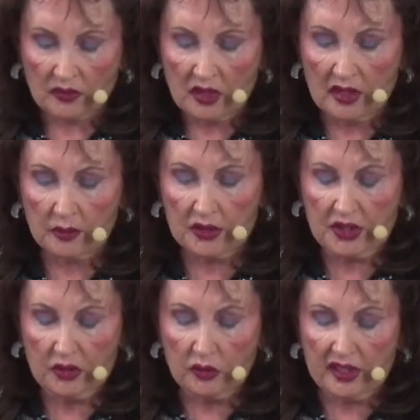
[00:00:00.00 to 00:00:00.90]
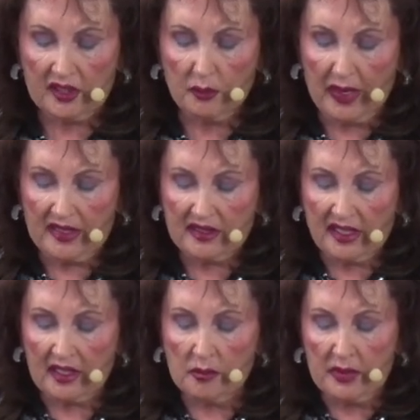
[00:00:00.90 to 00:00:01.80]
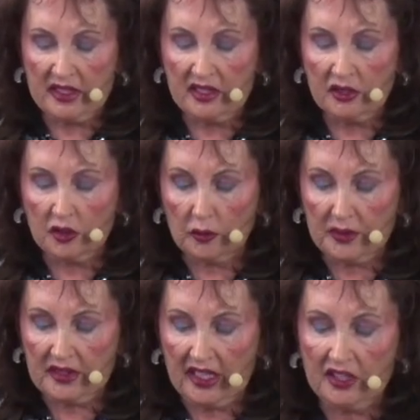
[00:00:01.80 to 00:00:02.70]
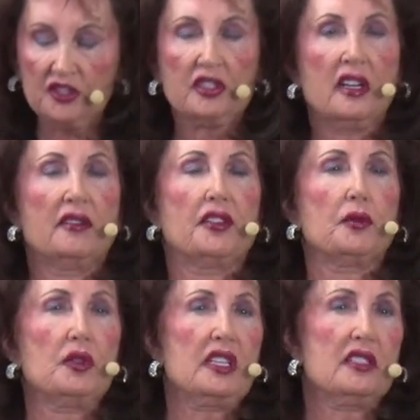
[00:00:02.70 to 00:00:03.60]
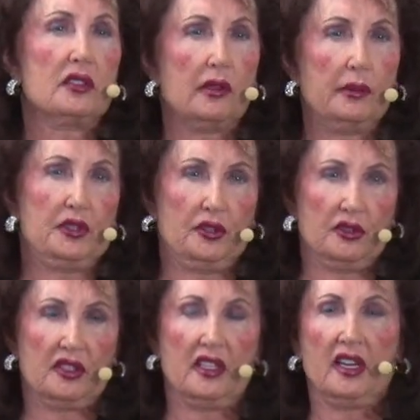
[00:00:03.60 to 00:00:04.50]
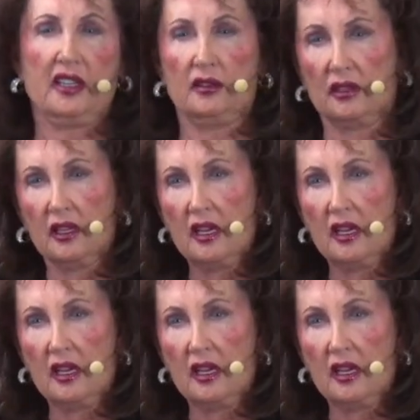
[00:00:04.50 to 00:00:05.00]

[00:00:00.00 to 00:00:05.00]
Number two, it's based on a misinterpretation of three scriptures, and I